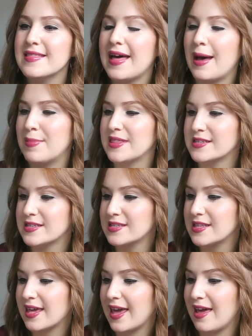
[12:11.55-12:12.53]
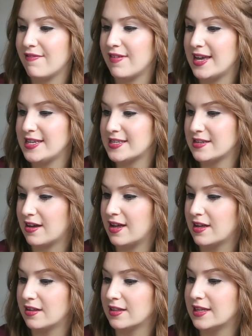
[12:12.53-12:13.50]
But this is the cafe
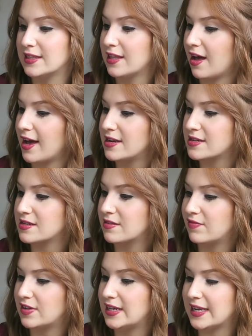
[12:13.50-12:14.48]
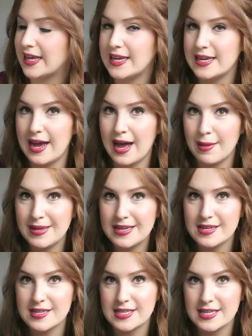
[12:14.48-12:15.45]
style light vanilla and almond